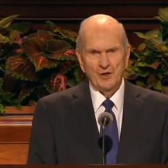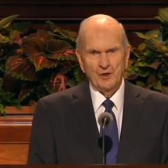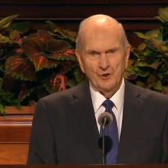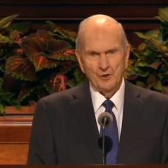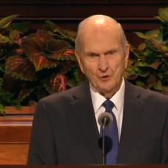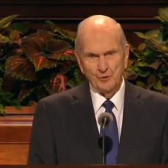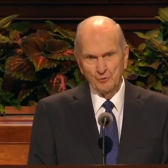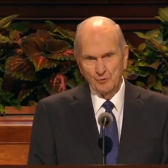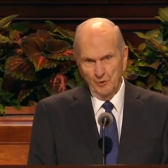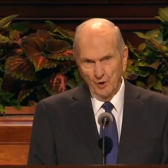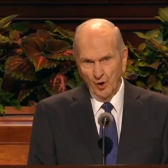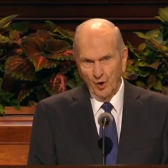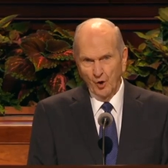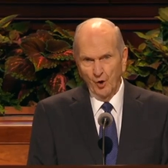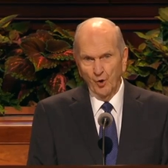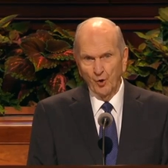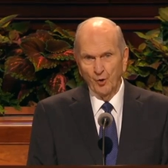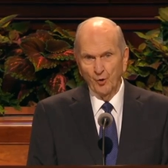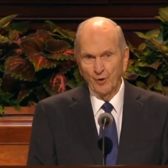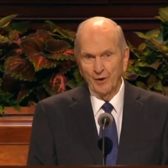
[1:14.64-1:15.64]
You
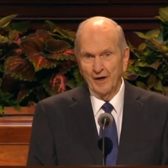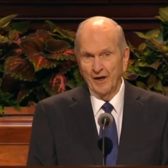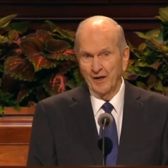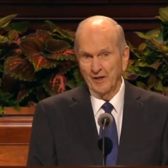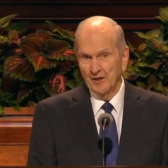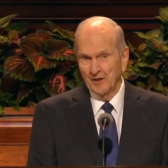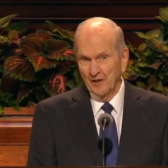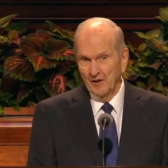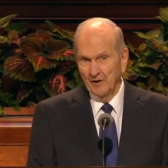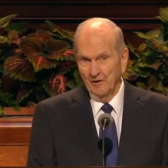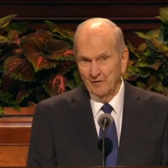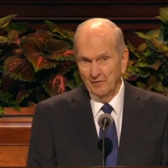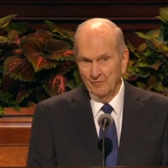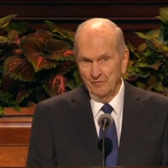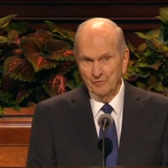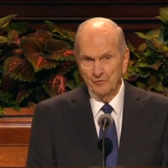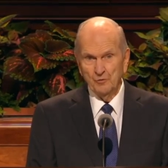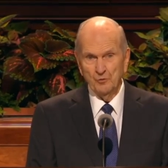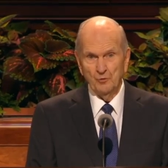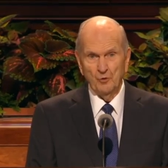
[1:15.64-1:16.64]
know and
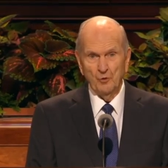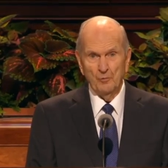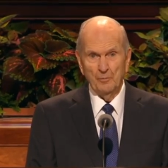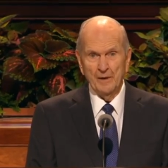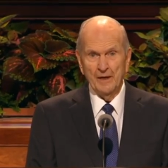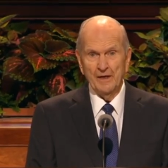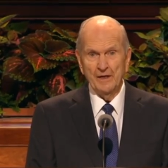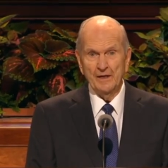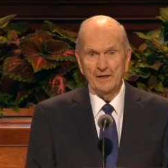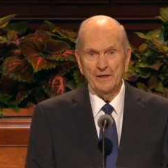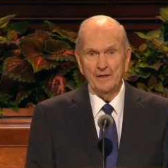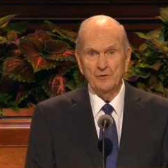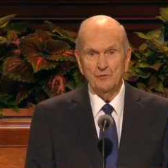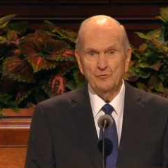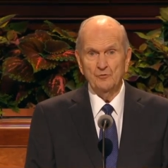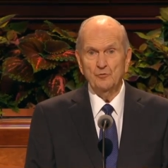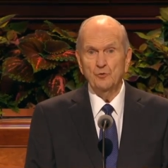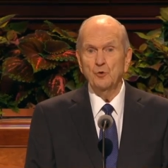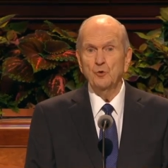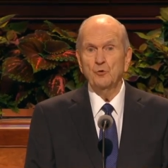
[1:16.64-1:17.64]
love to obey
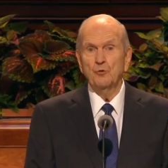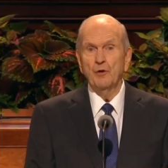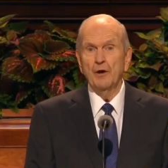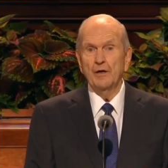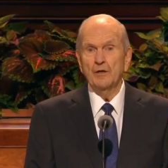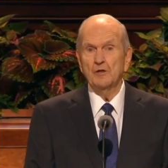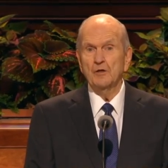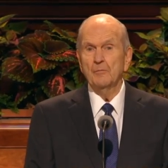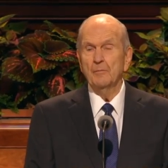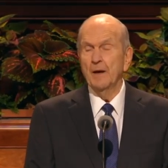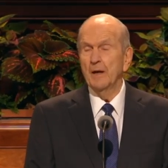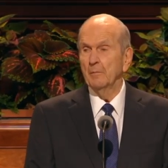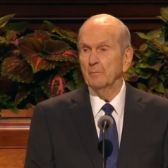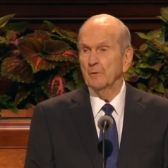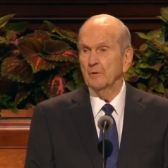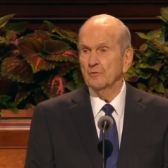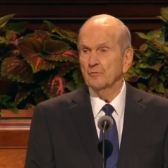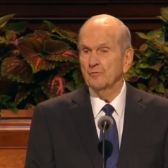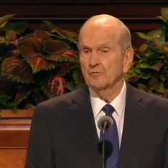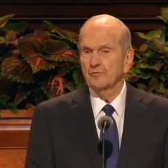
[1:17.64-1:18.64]
his two great
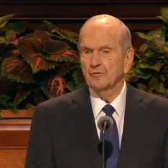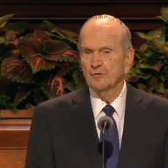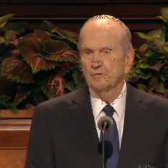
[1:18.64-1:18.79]
commandments,